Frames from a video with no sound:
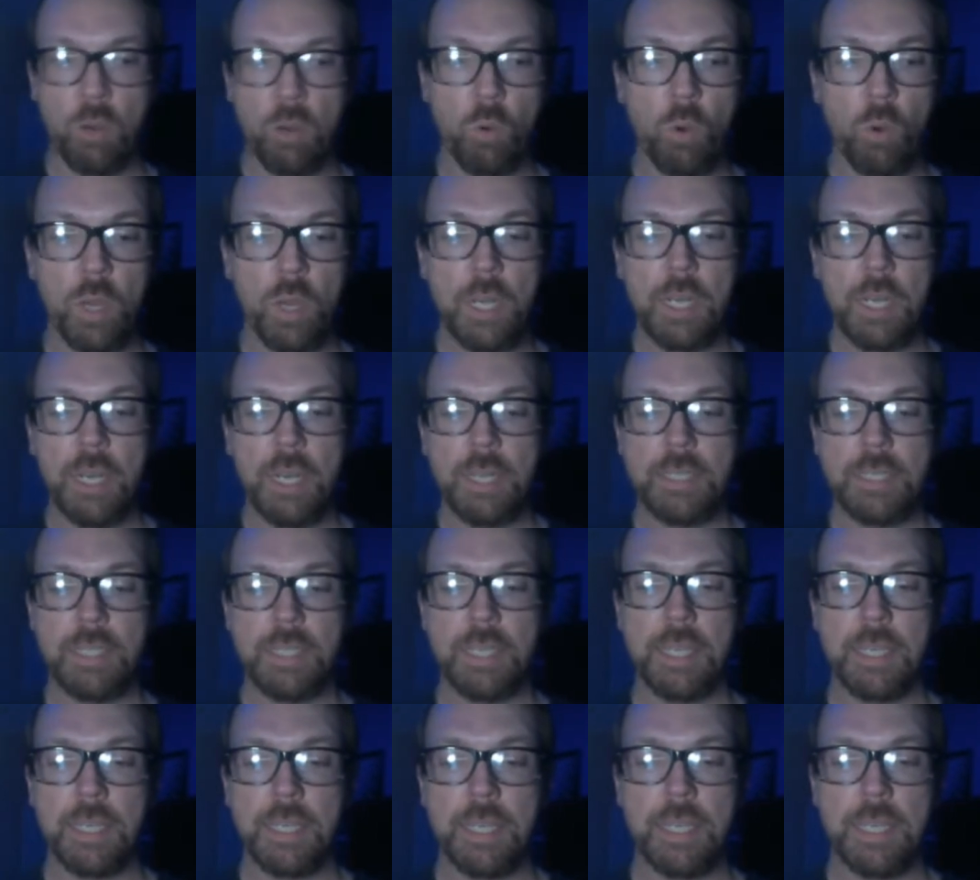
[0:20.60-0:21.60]
are
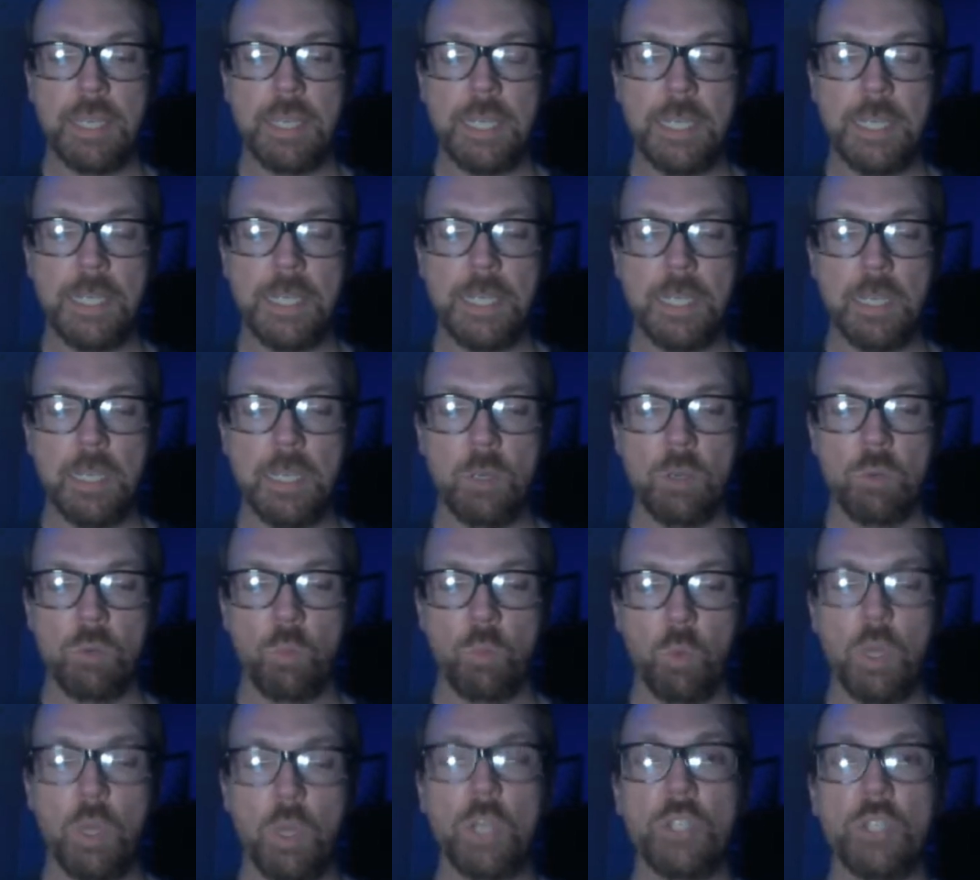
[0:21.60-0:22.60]
organizing
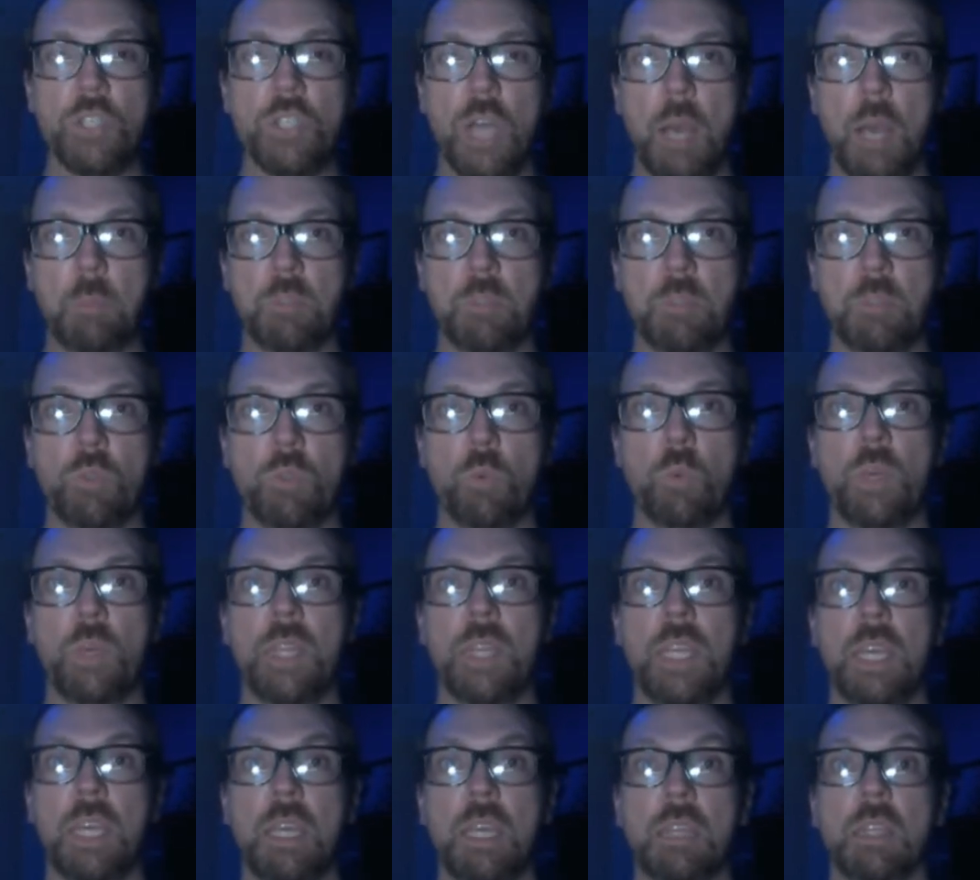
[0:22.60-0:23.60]
workshops
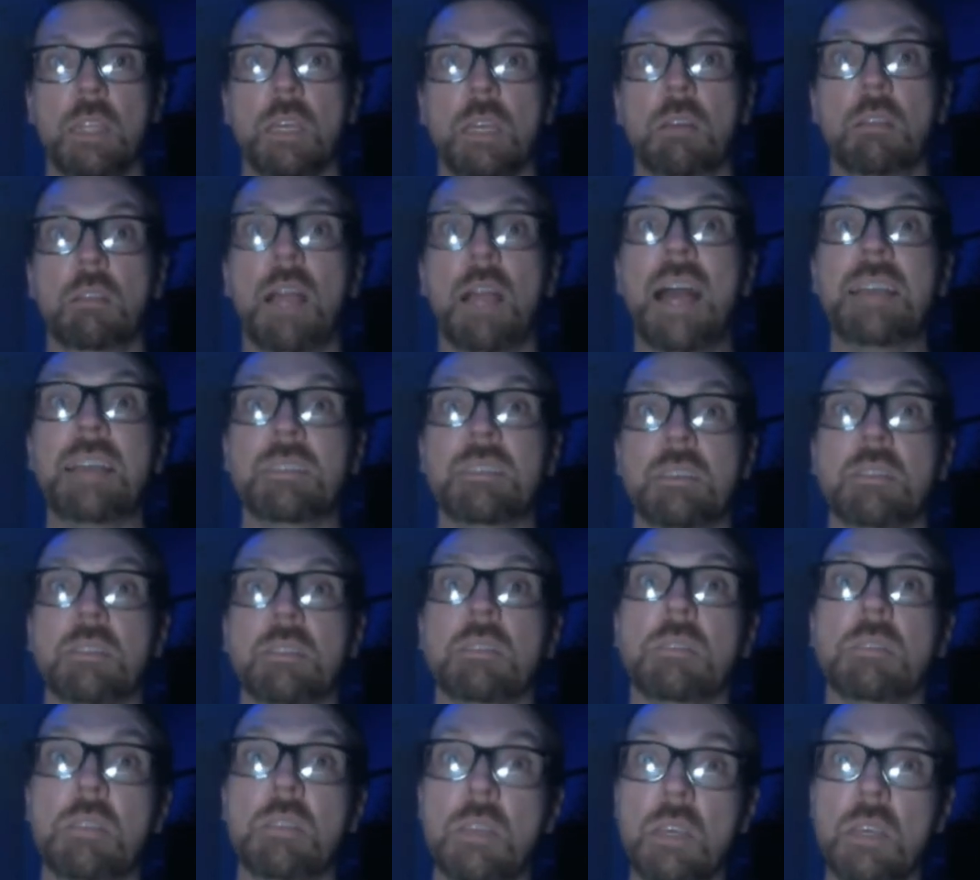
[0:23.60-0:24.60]
within the
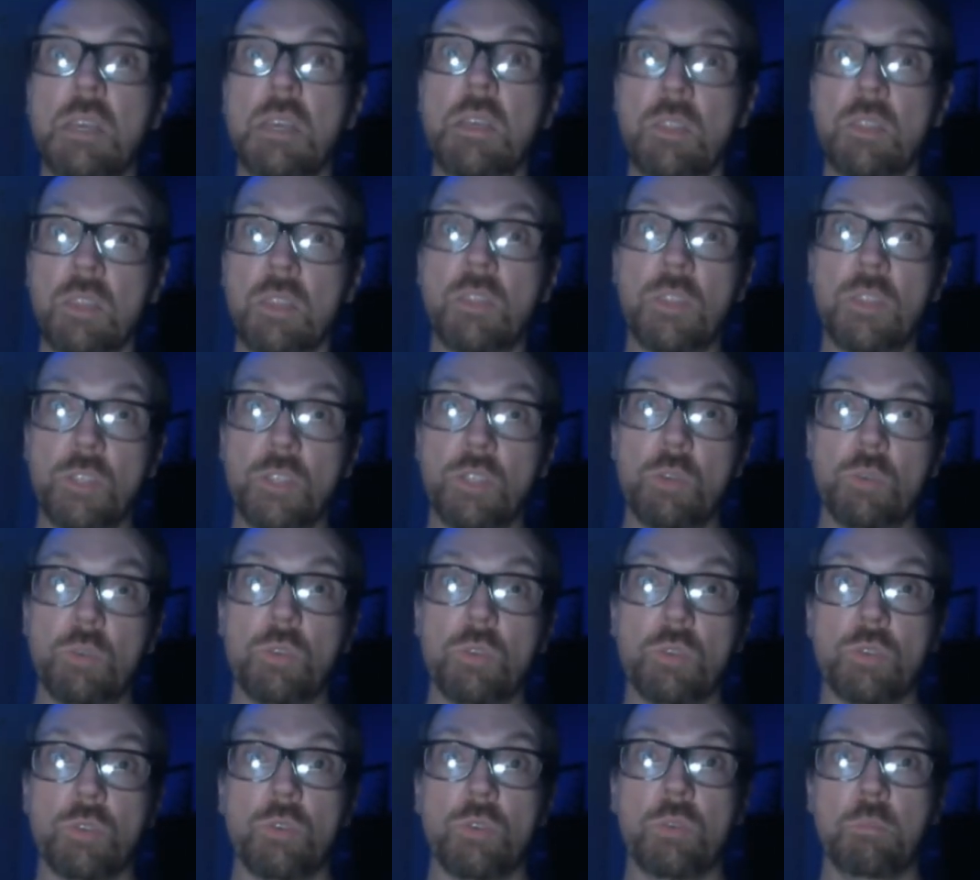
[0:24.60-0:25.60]
classes that the
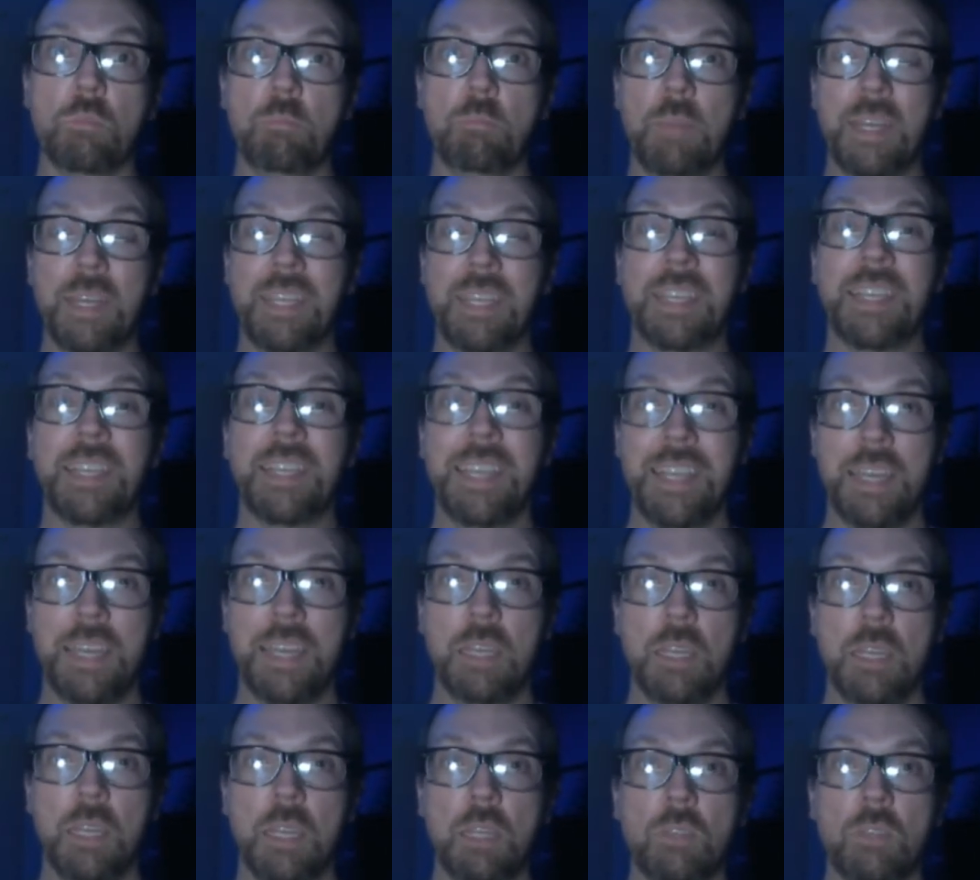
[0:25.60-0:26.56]
tutors are embedded in.